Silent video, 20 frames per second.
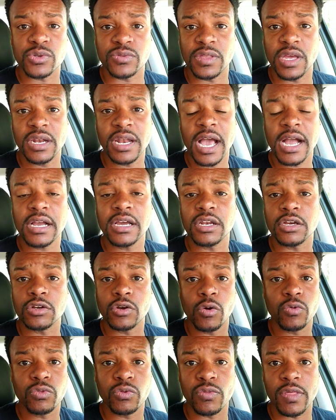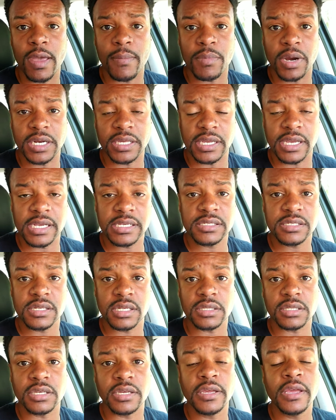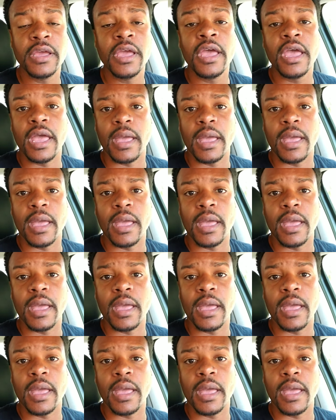So they're not gonna go through that money instantly.